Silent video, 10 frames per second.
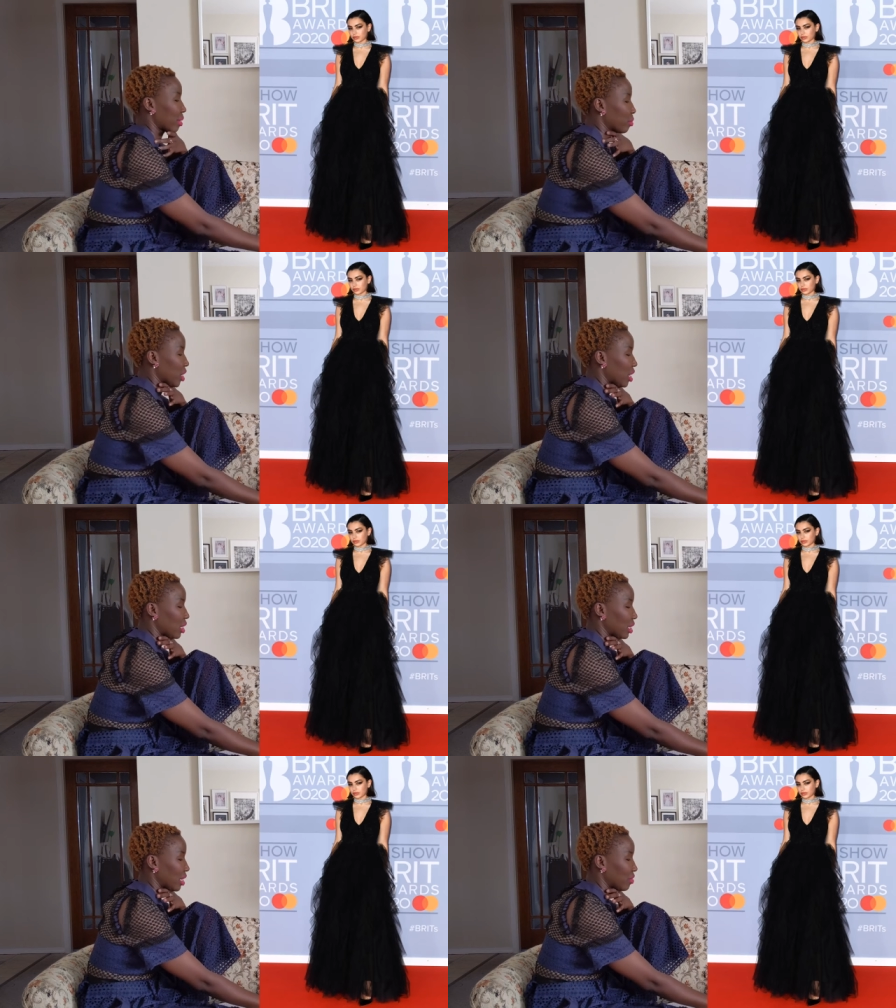I'm
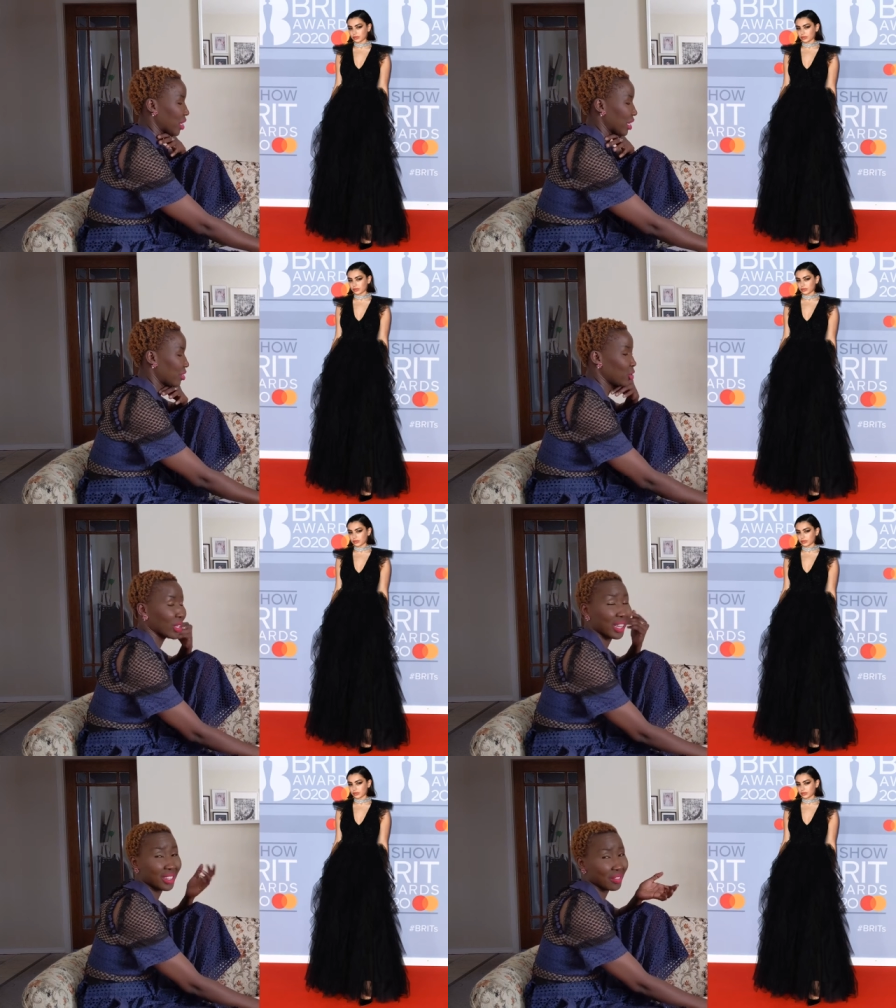not loving it.
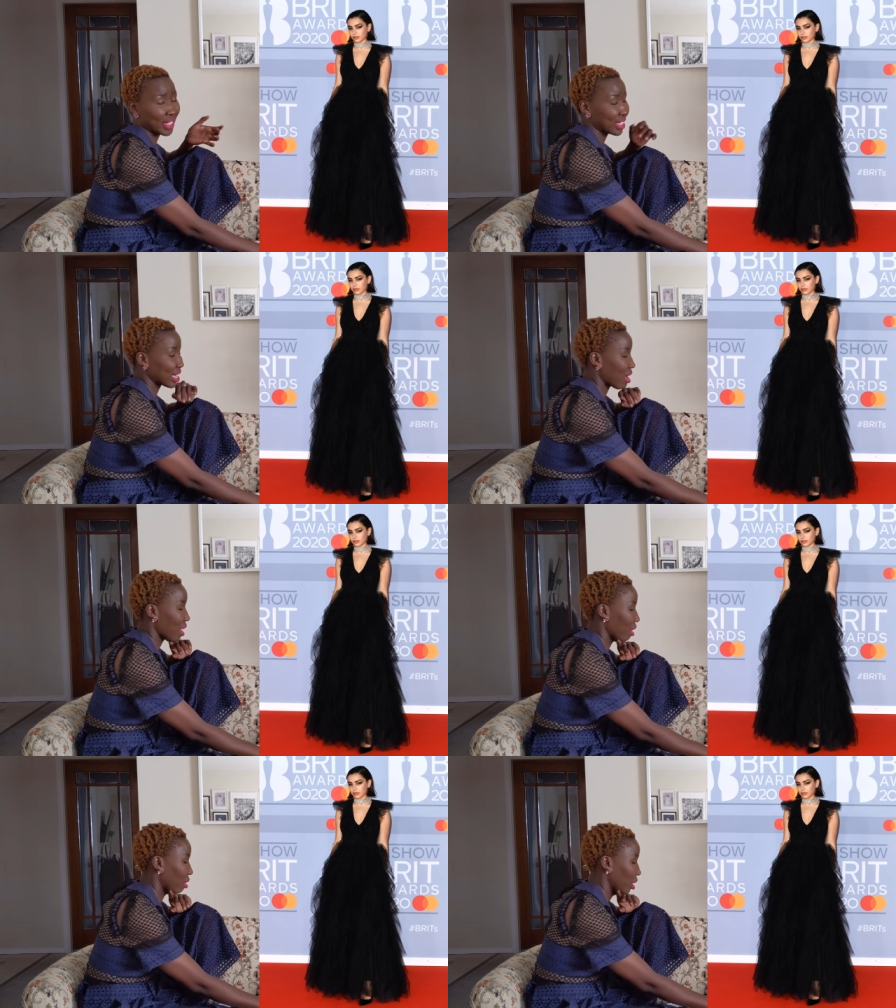You can't even
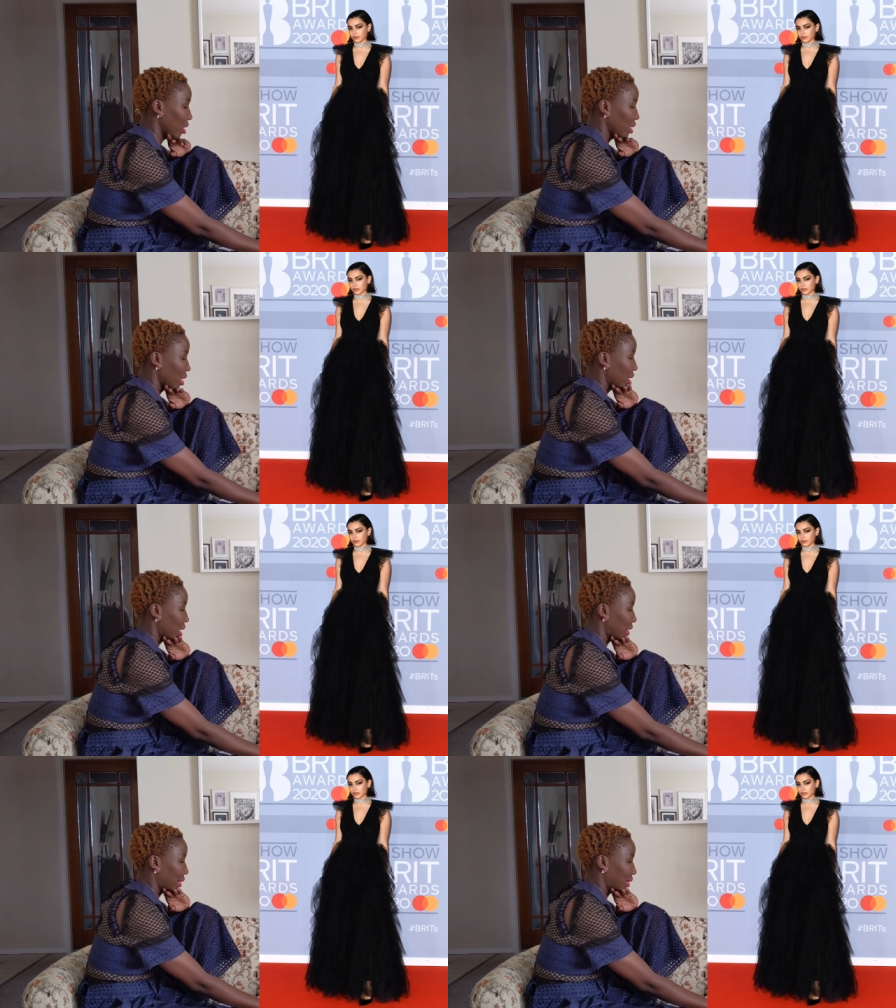tell.
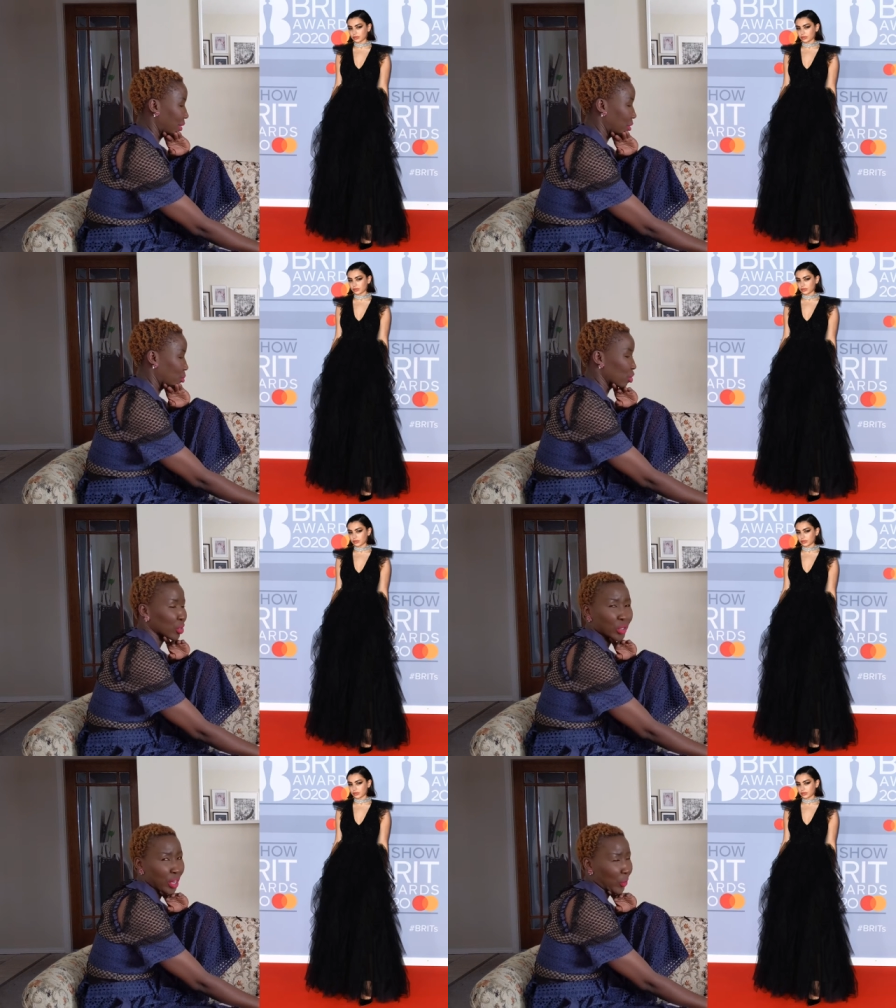
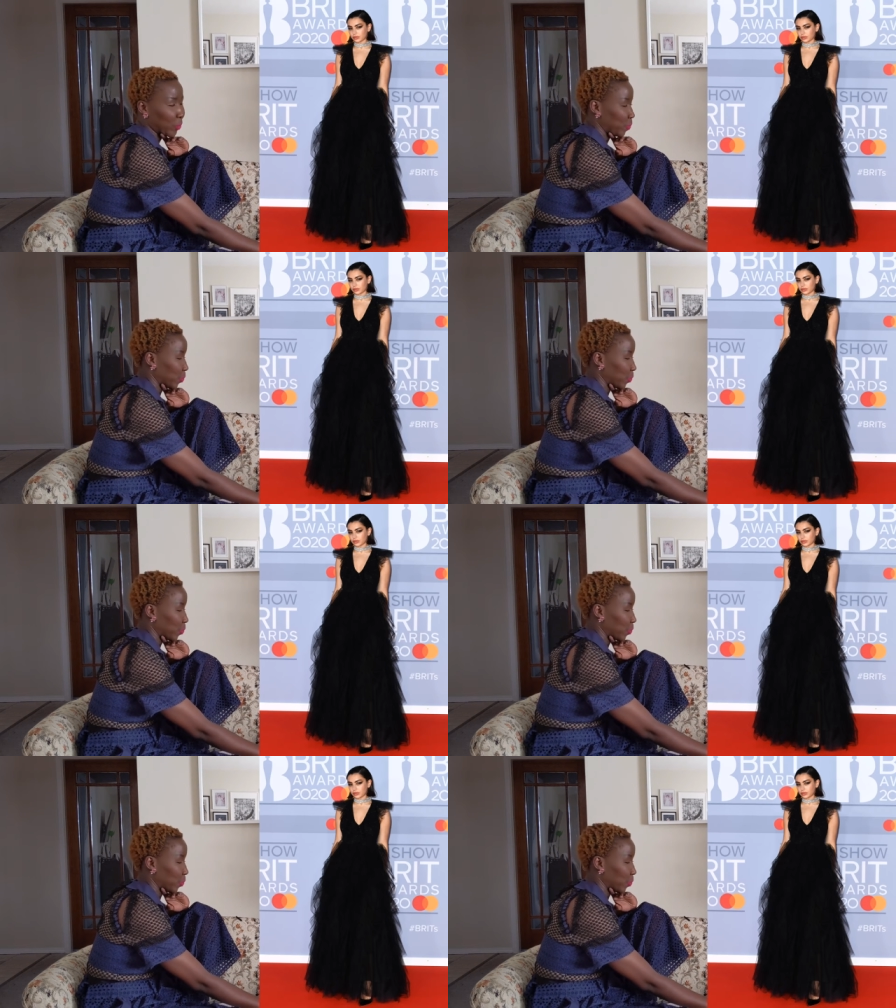So, no.